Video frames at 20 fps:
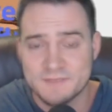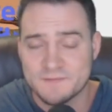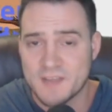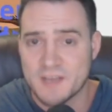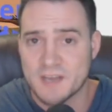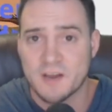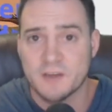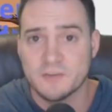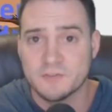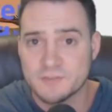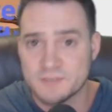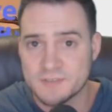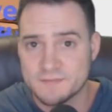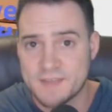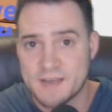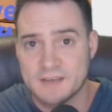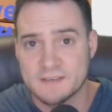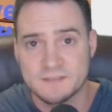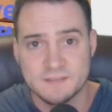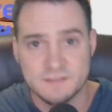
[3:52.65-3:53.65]
if not hundreds of
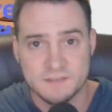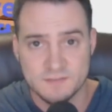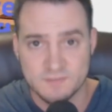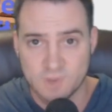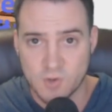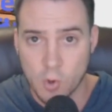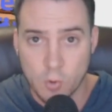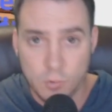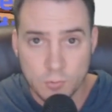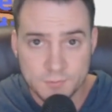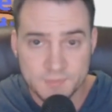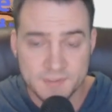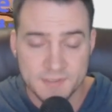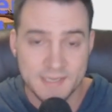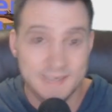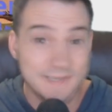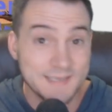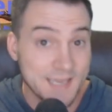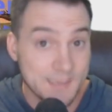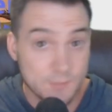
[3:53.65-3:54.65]
thousands of gold
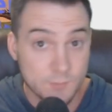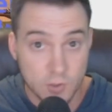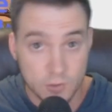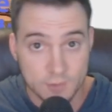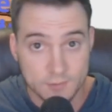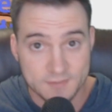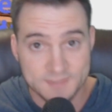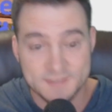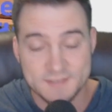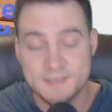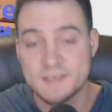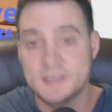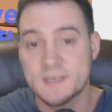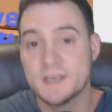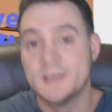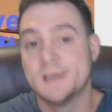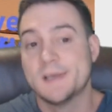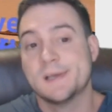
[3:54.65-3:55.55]
in game currency.